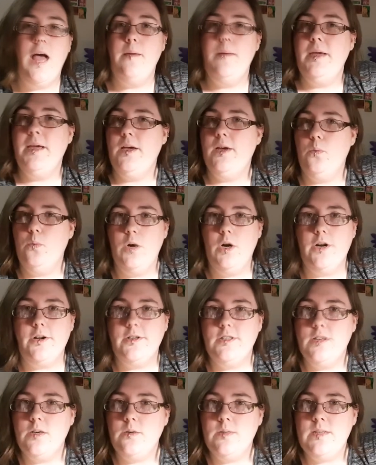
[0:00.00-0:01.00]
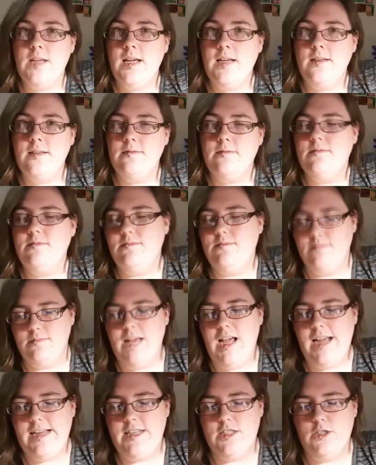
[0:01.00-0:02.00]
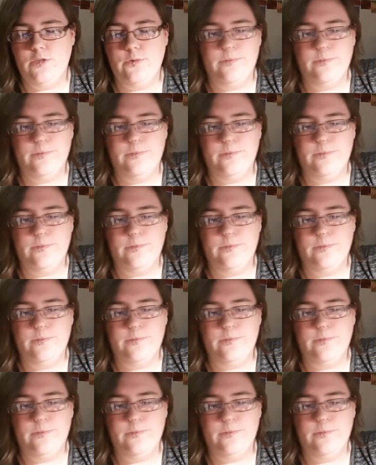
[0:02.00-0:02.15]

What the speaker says: make it work, don't I? I do.